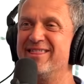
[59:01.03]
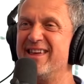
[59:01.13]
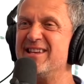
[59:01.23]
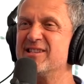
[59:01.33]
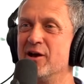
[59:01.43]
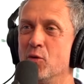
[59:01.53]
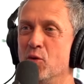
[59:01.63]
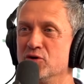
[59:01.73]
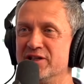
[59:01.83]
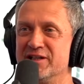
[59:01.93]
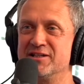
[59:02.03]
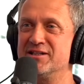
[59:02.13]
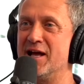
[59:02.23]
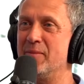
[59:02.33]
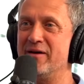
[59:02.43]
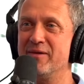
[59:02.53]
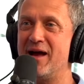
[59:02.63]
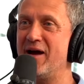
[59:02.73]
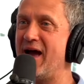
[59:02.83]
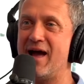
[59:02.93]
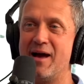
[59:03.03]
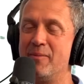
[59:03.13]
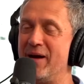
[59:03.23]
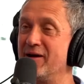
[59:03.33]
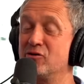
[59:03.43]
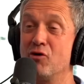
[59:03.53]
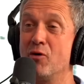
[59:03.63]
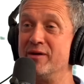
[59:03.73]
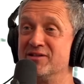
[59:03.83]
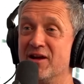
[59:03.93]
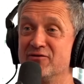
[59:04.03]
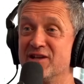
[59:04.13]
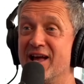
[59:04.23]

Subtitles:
This girl, what she doesn't know about growing stuff's